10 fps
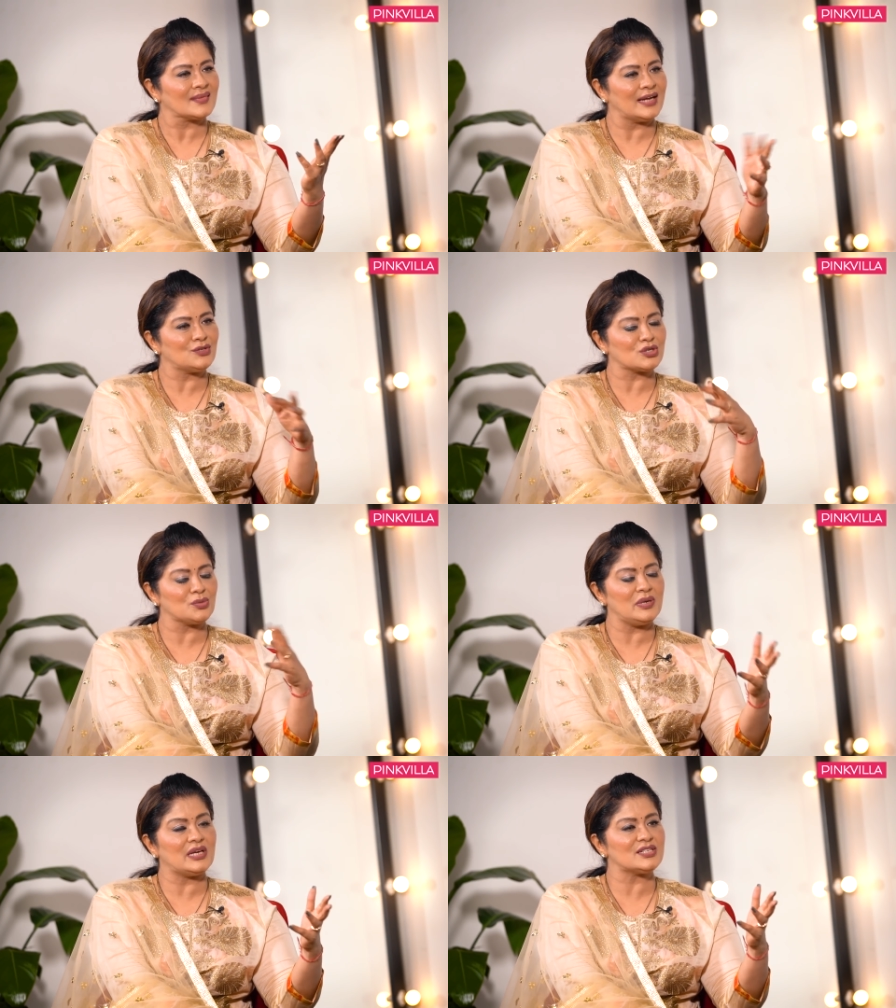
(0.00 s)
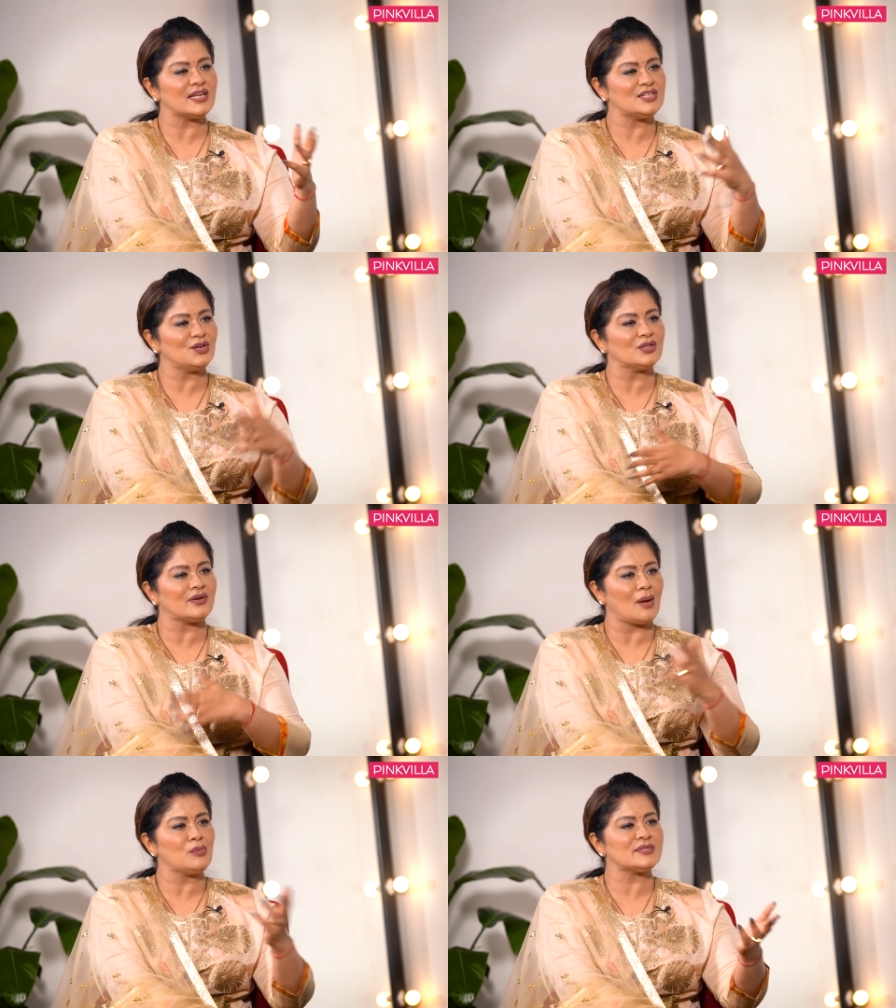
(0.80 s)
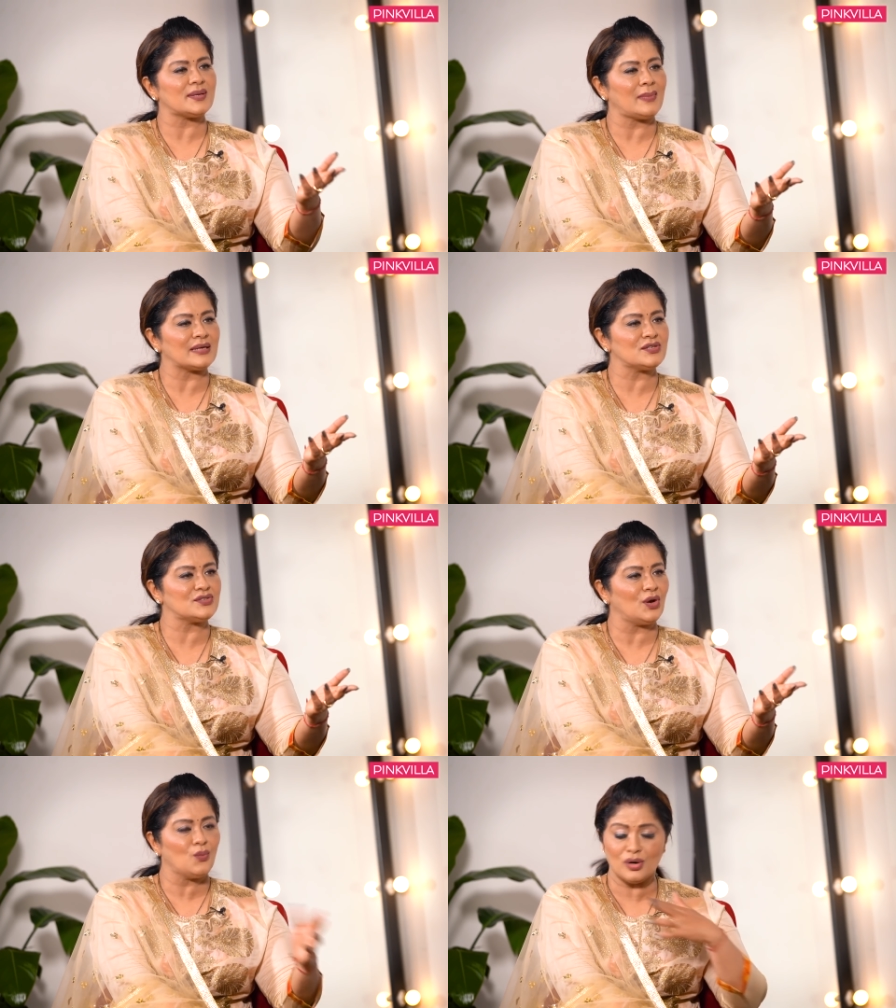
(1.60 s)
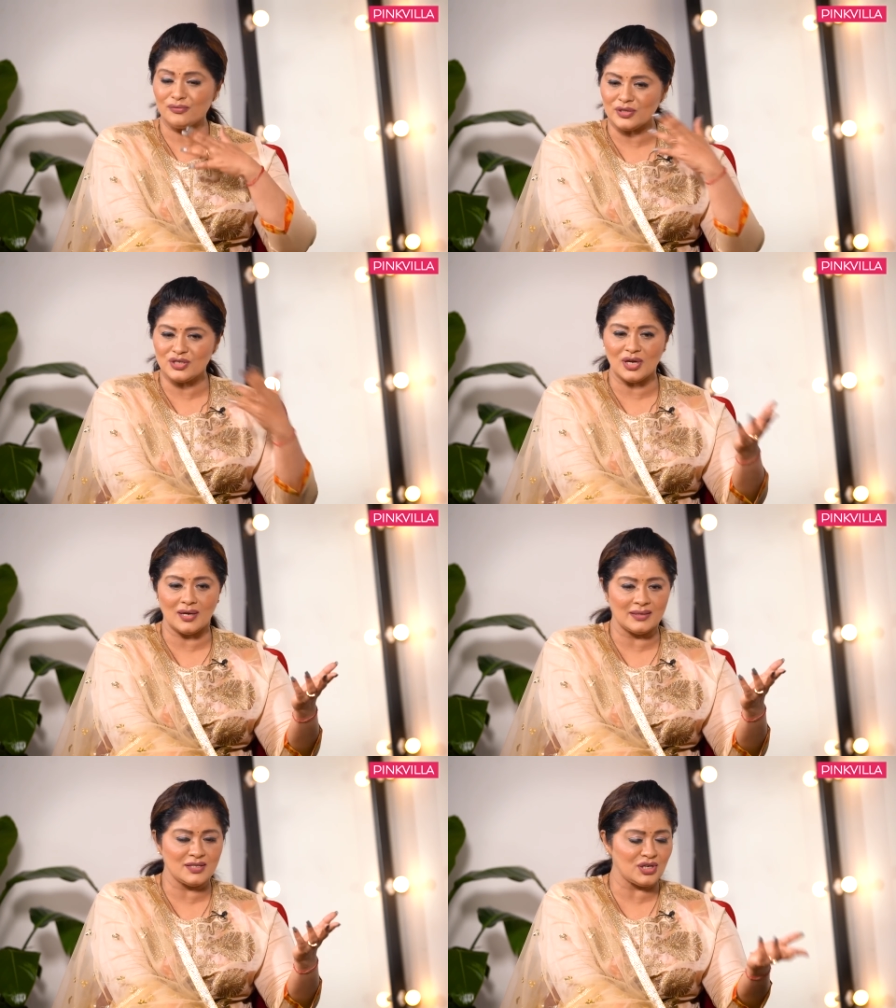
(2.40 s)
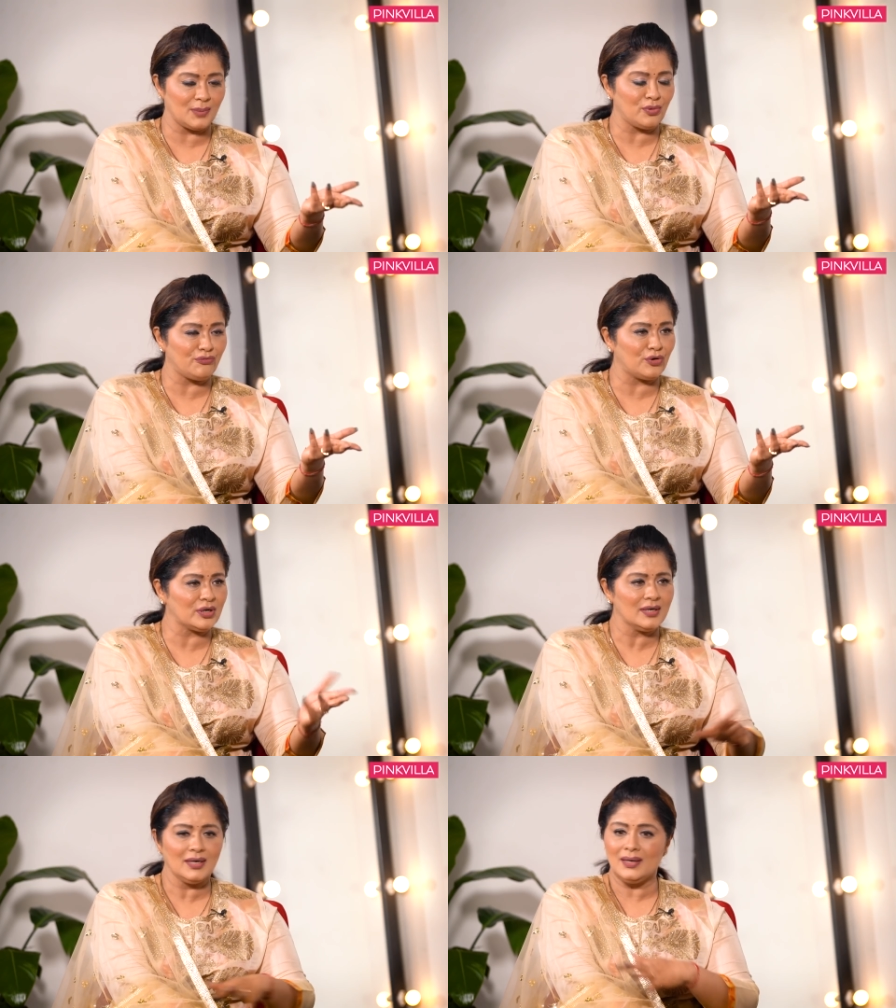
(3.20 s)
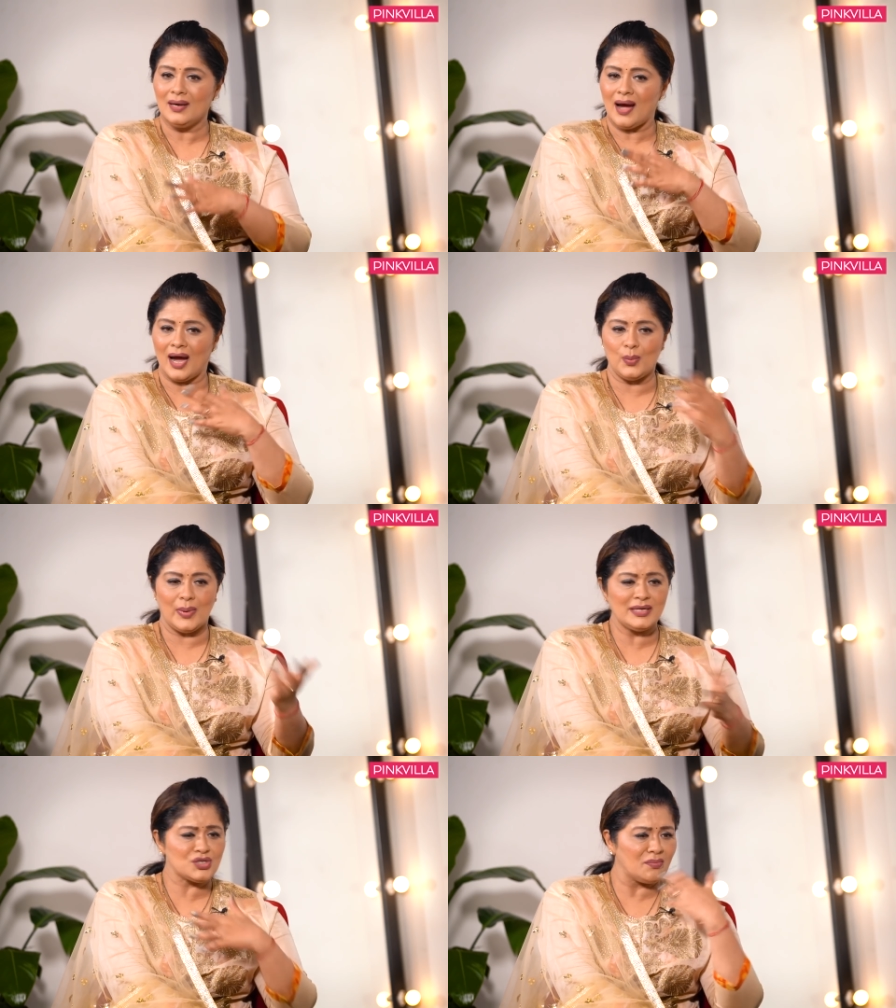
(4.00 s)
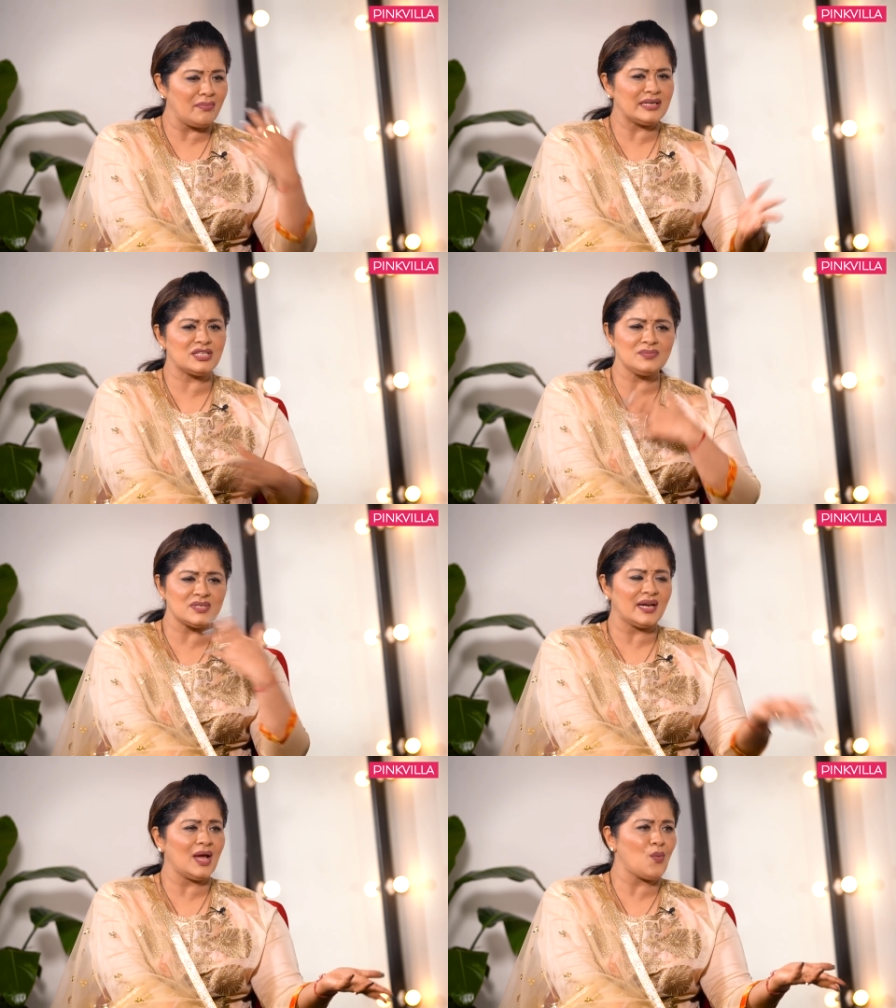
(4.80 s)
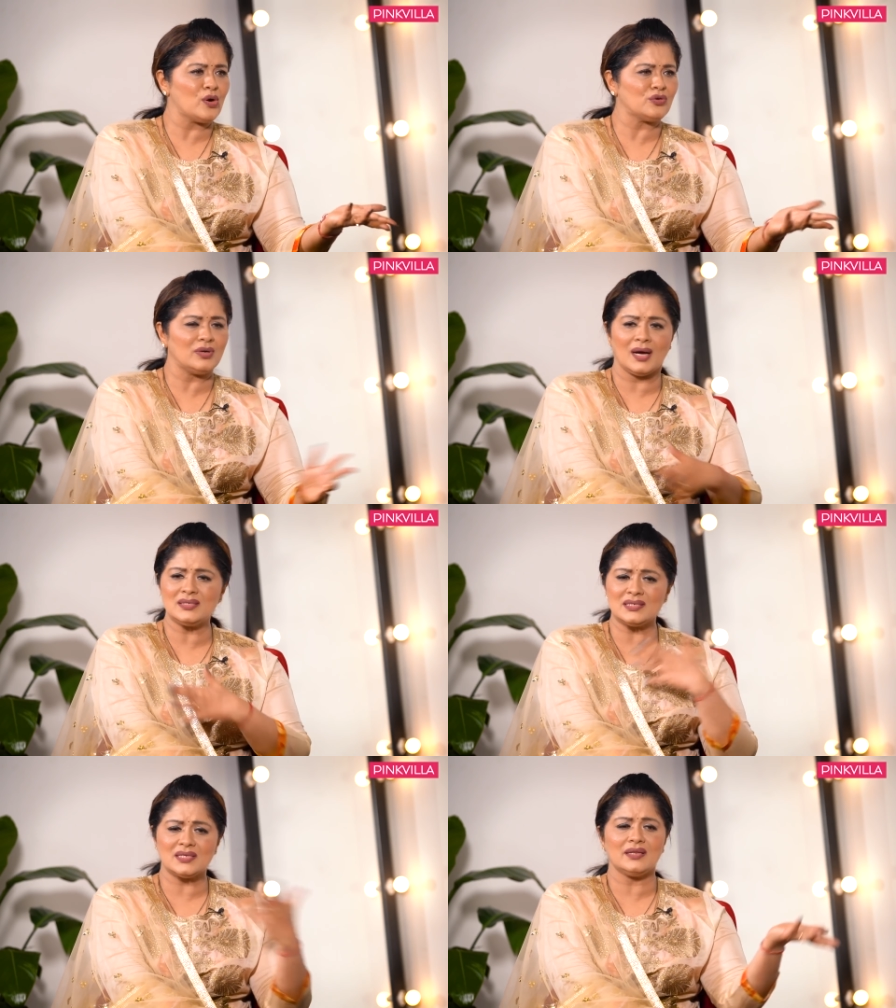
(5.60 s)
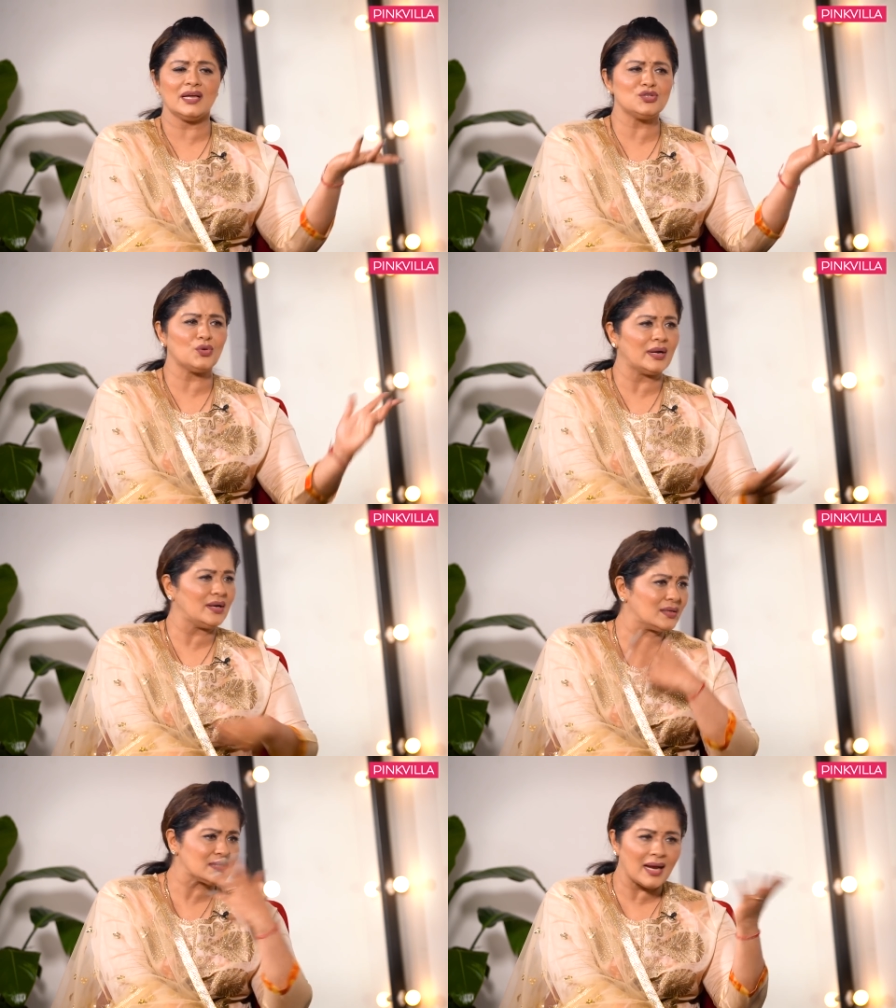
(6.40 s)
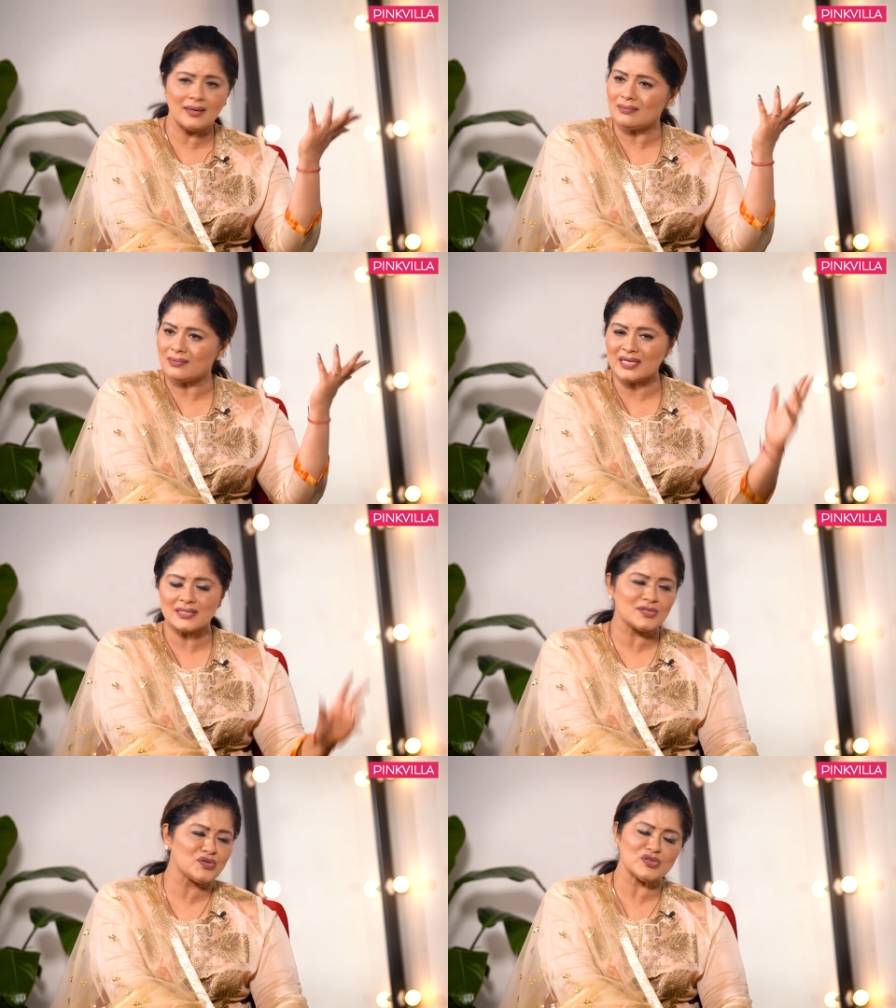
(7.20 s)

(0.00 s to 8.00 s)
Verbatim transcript: And Dr. P.K. Sethi got the Ramon Magsaysay Award for the Jai and the Jaipur Foot. I went, met him, said I want to dance. He said, yes, you can dance, and rest is